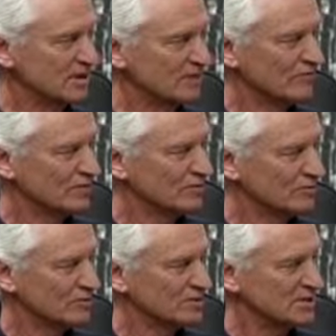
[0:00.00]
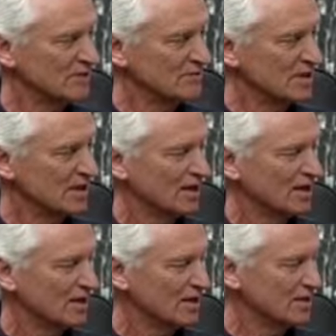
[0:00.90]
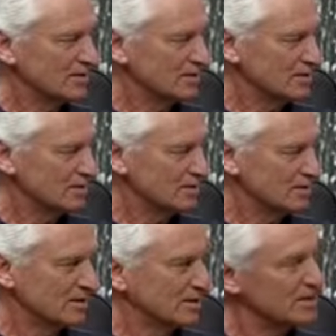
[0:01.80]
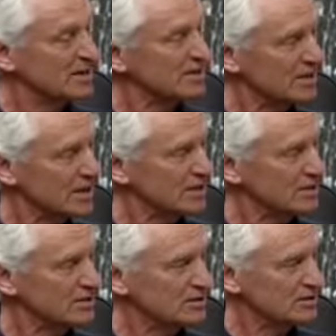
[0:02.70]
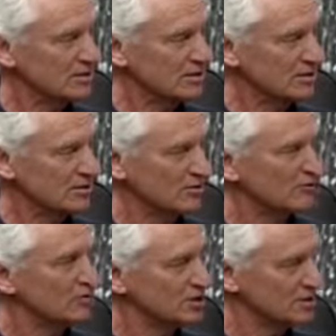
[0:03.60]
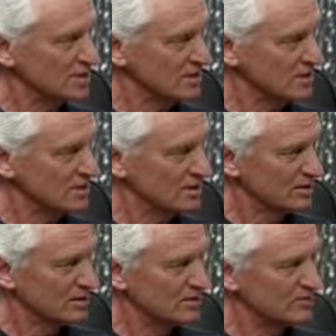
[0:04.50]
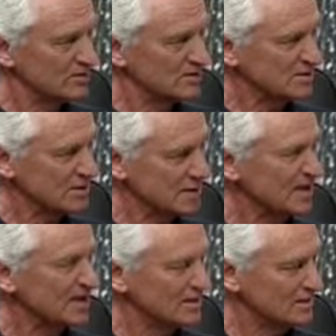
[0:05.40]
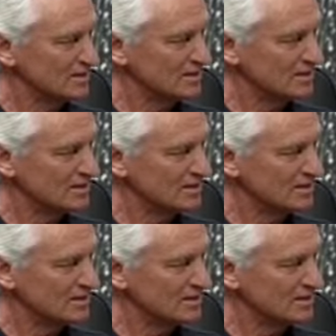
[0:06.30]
very good. And they tried it on children with cancer,